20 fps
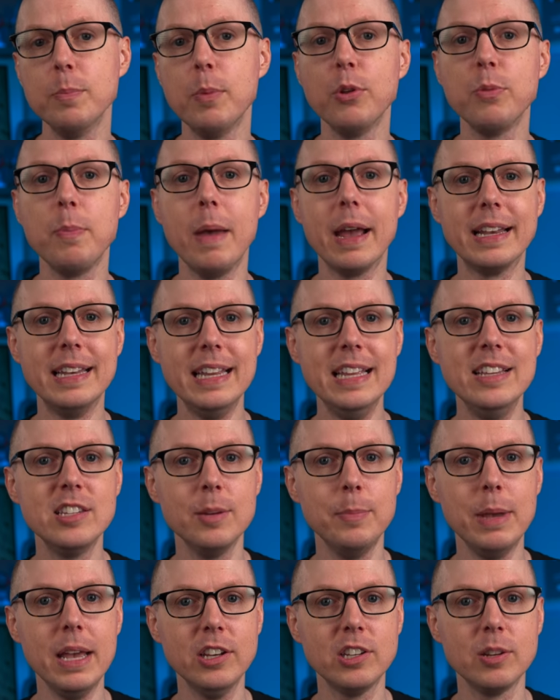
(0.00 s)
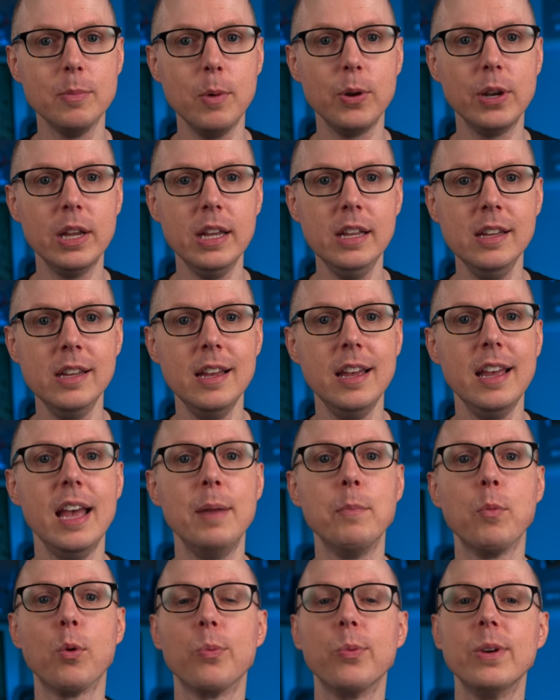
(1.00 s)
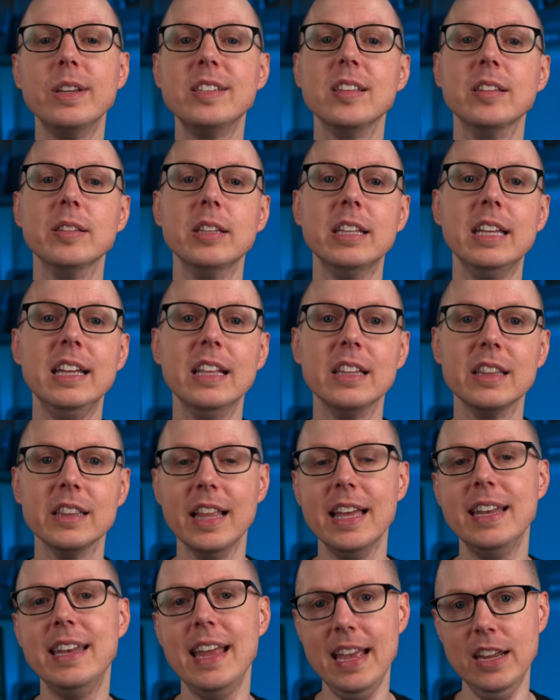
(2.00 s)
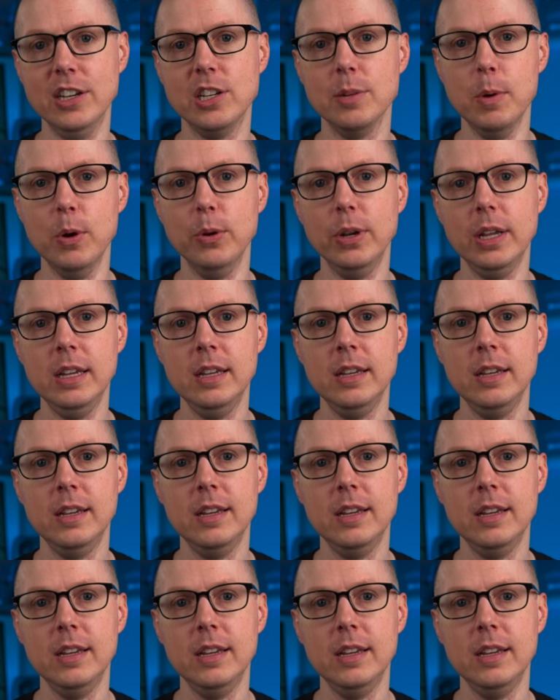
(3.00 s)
both magnesium antimony and more recently, lead antimony.